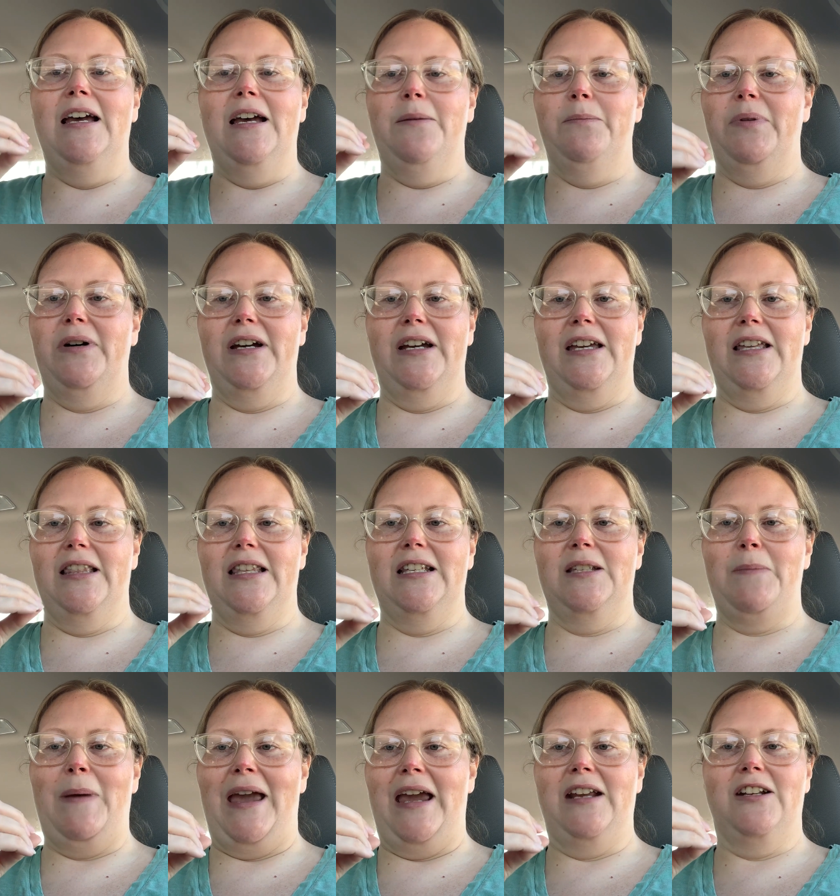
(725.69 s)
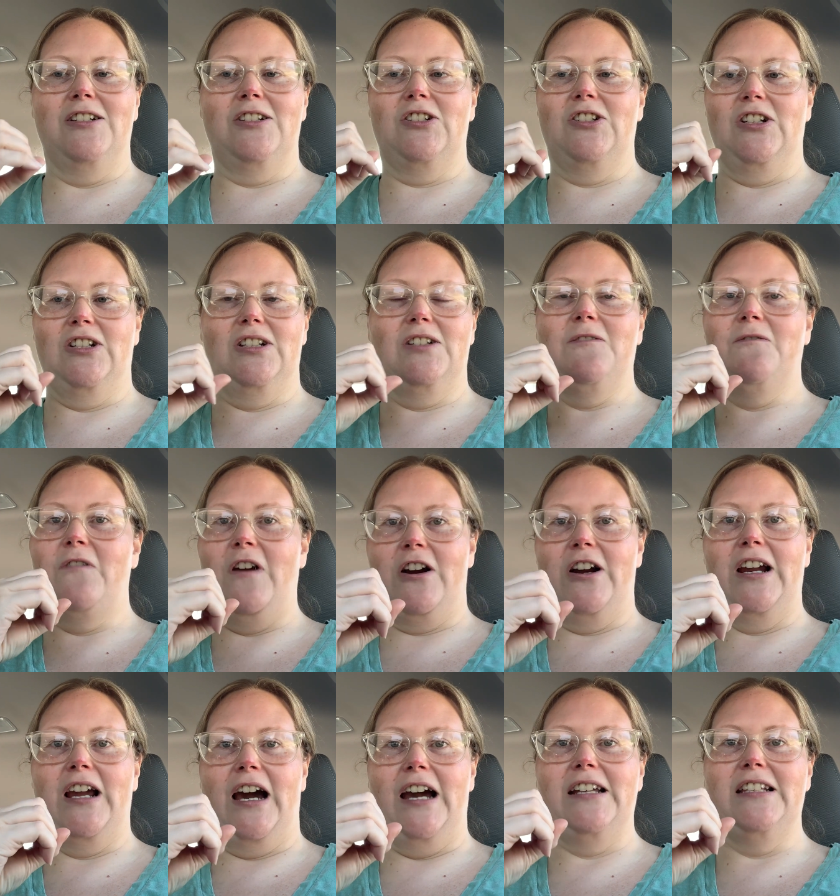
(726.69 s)
But this pain is just
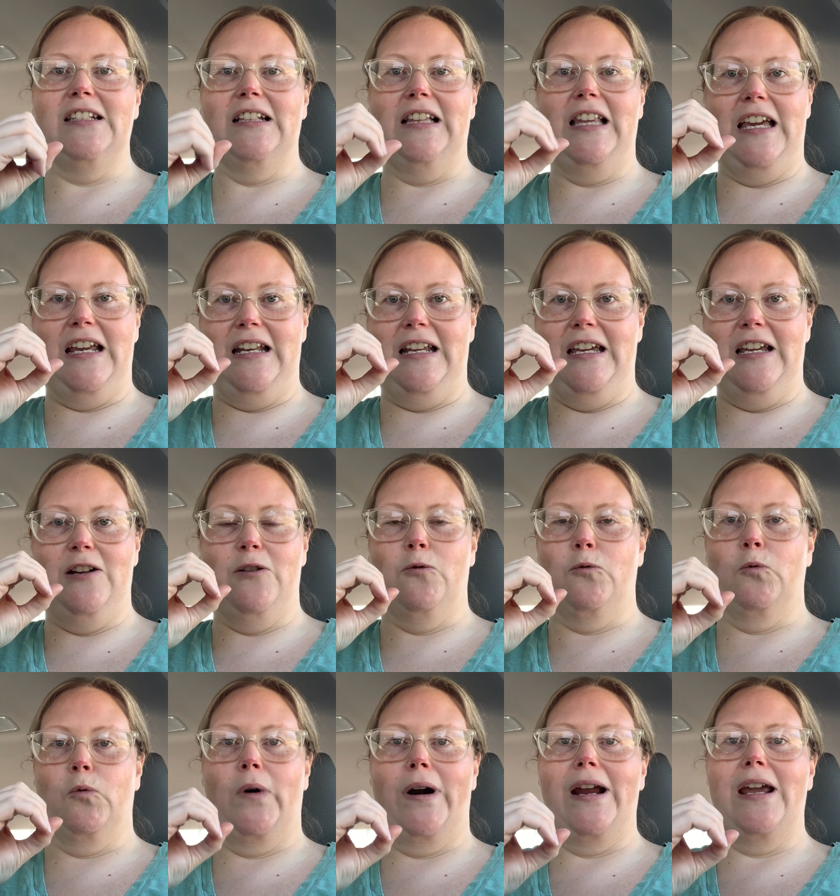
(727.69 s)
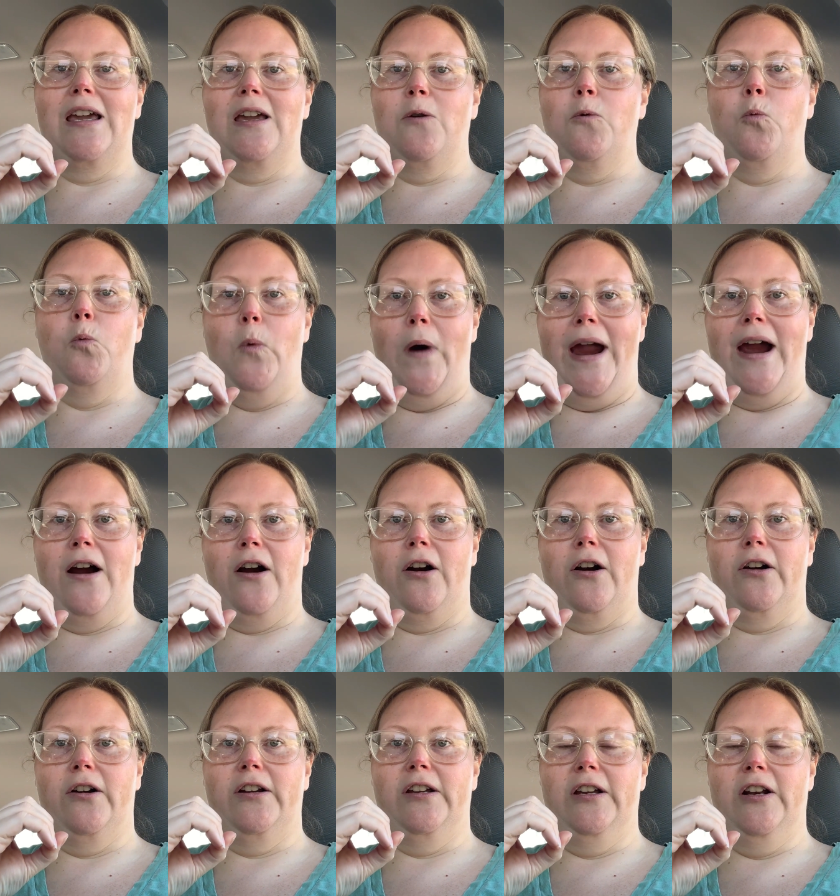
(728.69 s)
very isolated right where
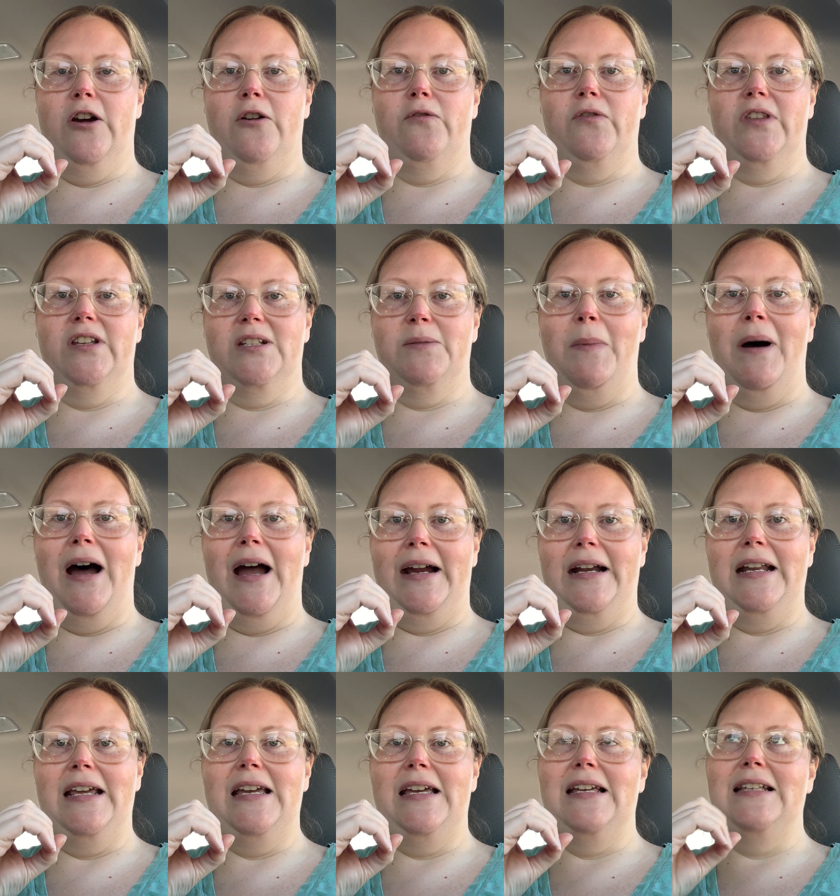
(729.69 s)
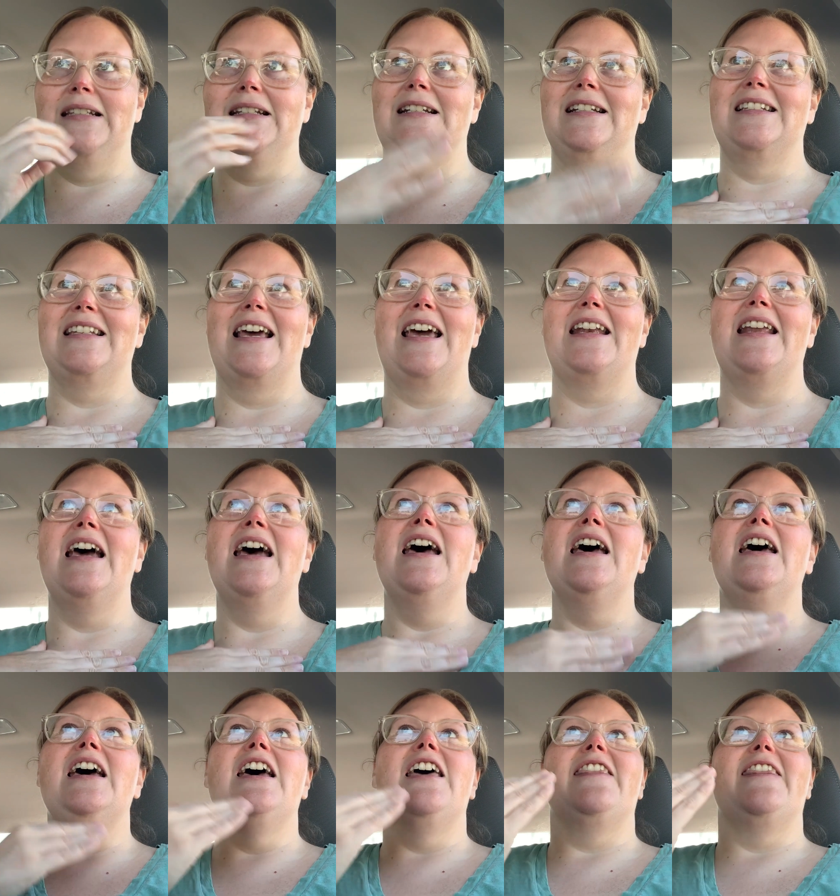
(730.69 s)
you know, the spine is. And he said
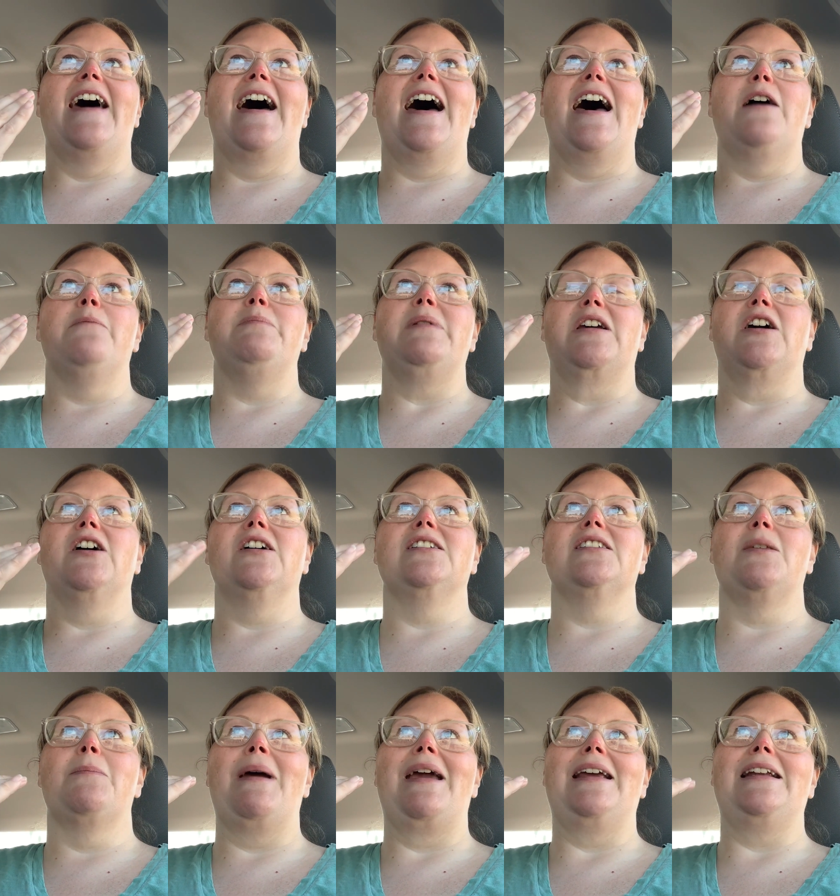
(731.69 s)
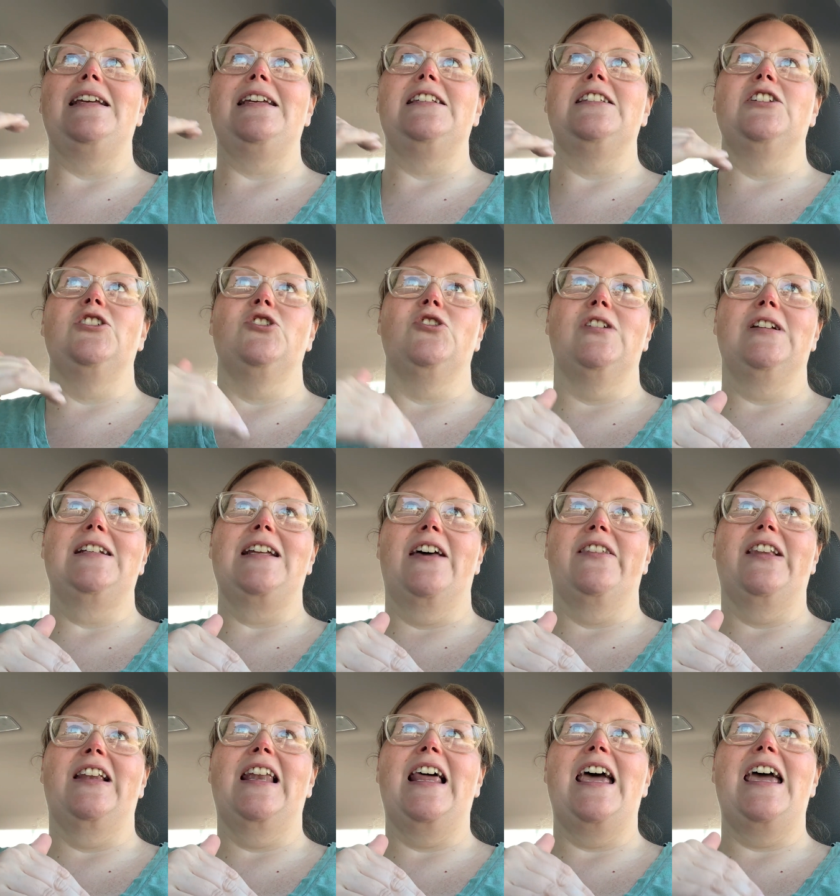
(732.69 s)
that because the pain isn't shooting down
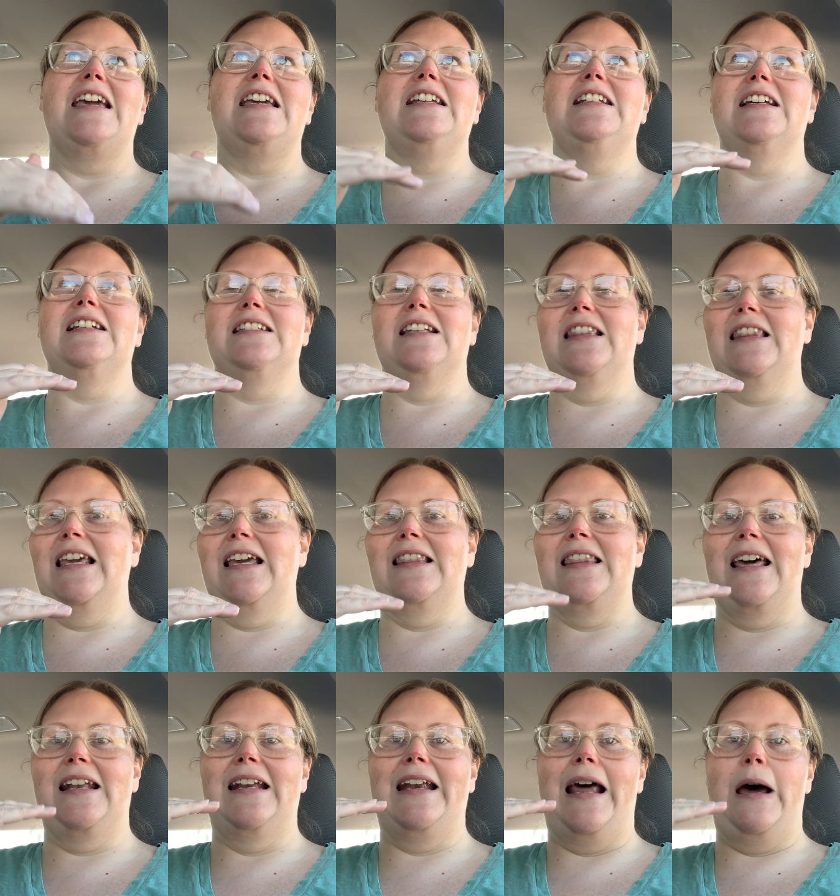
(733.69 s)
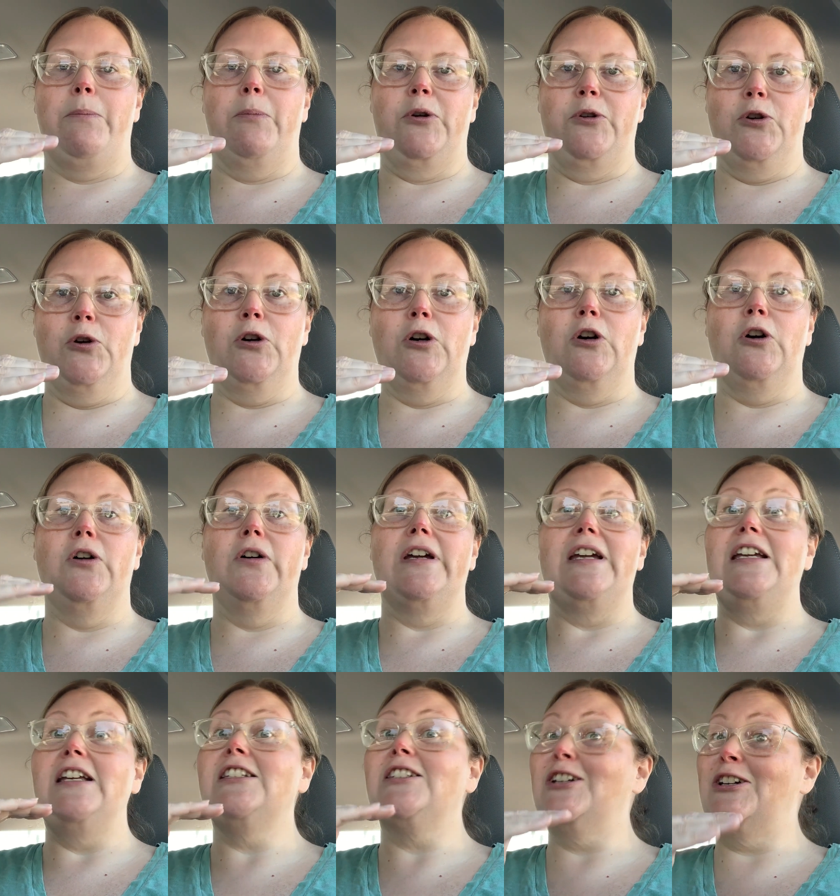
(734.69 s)
the leg, he doesn't think that an epidural
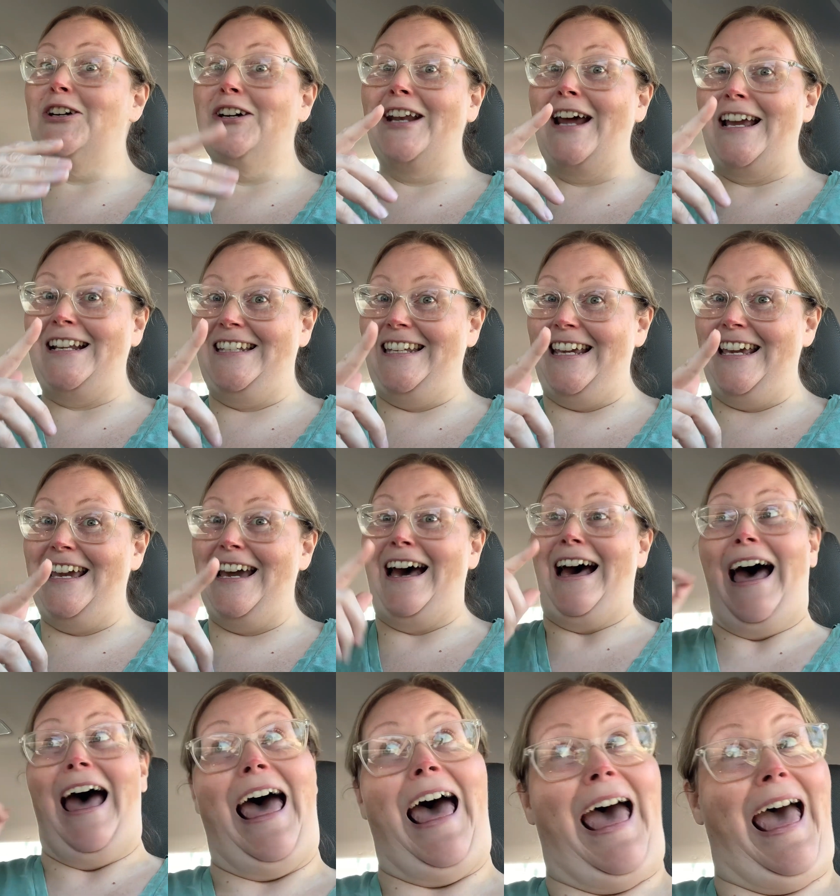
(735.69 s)
is a good idea.